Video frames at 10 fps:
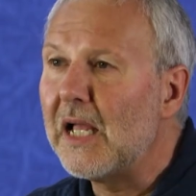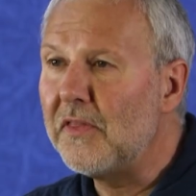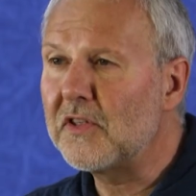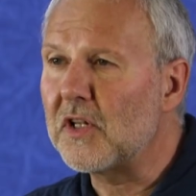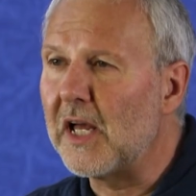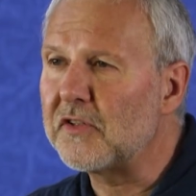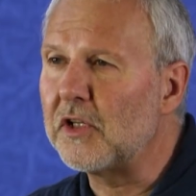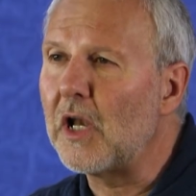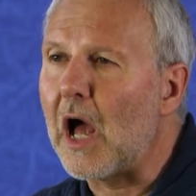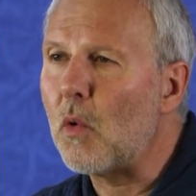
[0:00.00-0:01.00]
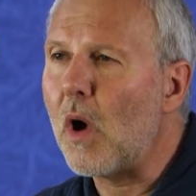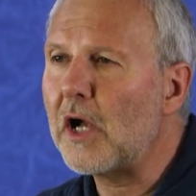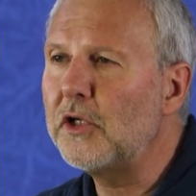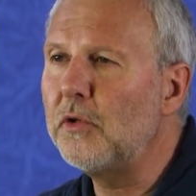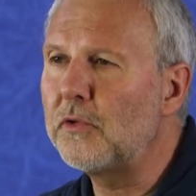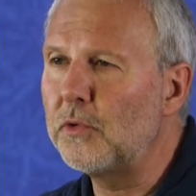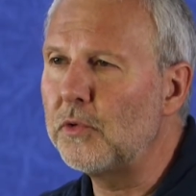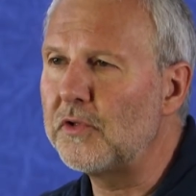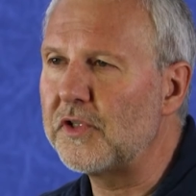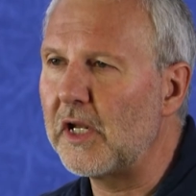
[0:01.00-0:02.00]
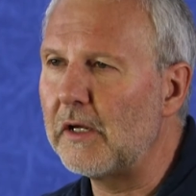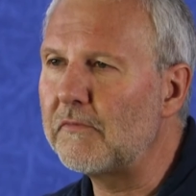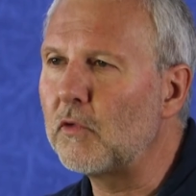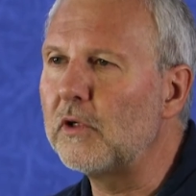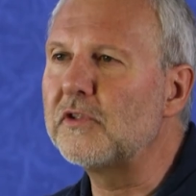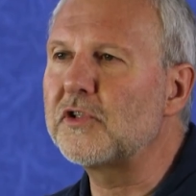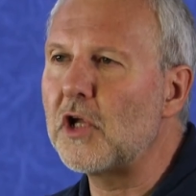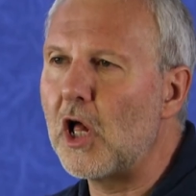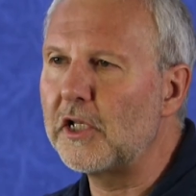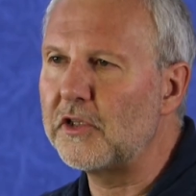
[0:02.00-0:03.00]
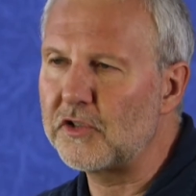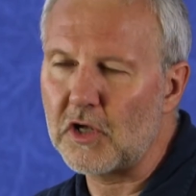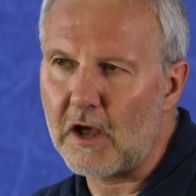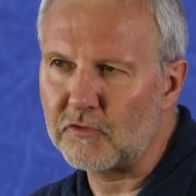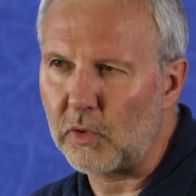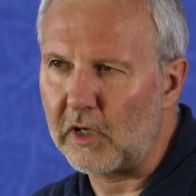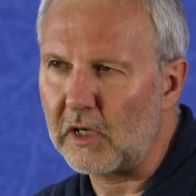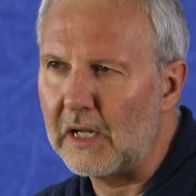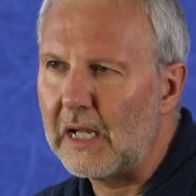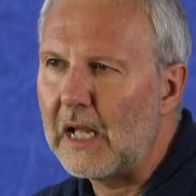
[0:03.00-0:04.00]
In this lesson, I'll walk you through the setup for installing the software,